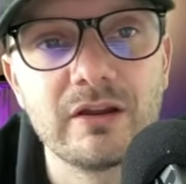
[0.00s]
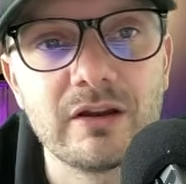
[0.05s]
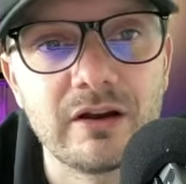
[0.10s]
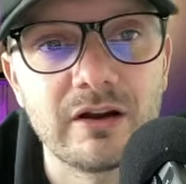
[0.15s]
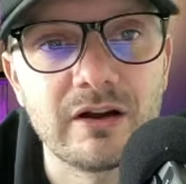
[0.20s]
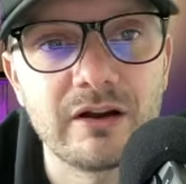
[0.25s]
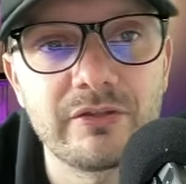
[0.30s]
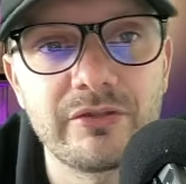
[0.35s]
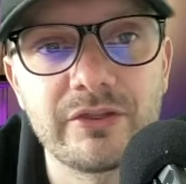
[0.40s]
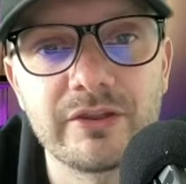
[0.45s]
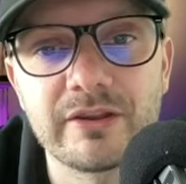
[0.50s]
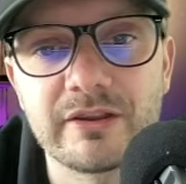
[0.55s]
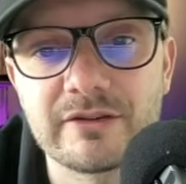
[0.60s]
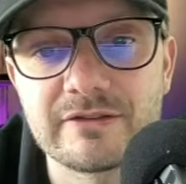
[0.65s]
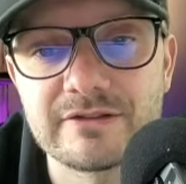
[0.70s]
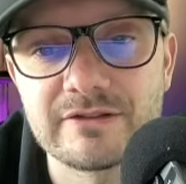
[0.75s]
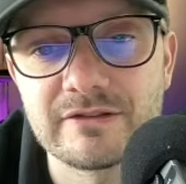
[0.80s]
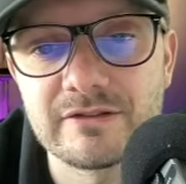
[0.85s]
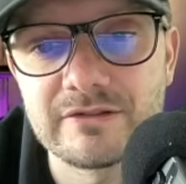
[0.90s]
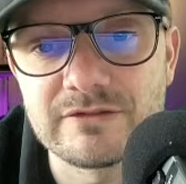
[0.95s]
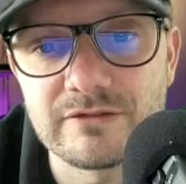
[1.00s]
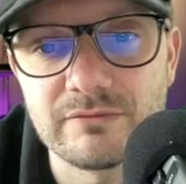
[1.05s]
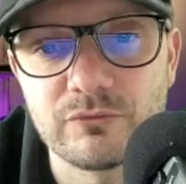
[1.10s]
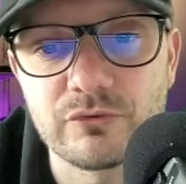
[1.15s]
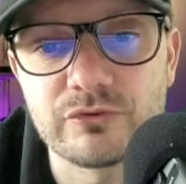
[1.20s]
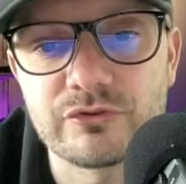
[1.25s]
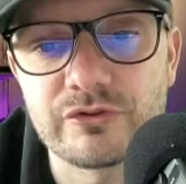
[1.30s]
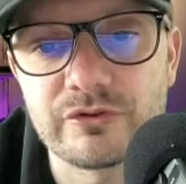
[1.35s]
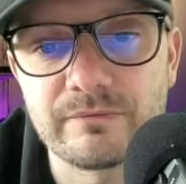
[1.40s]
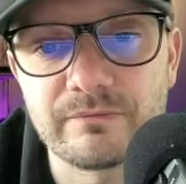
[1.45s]
I think it's a
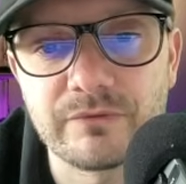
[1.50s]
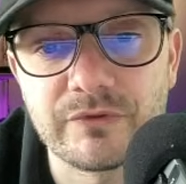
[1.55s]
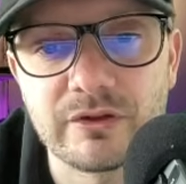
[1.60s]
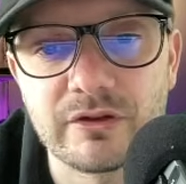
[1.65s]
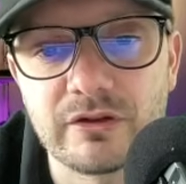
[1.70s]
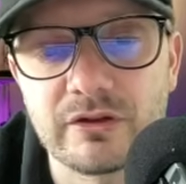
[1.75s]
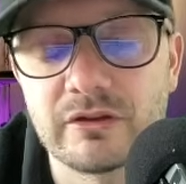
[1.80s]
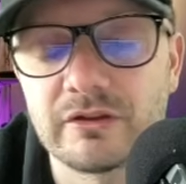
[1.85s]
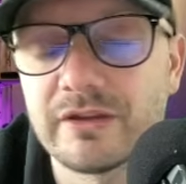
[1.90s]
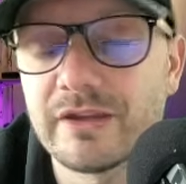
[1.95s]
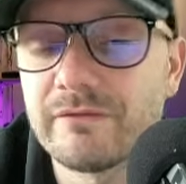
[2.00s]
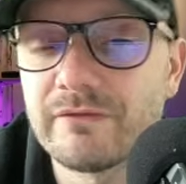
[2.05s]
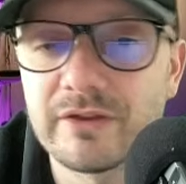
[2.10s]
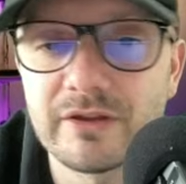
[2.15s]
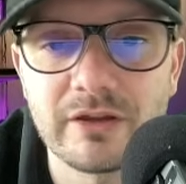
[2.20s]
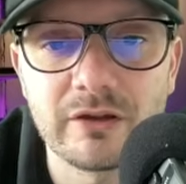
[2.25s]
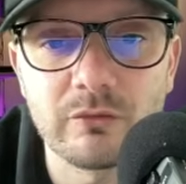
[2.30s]
distribution. Even the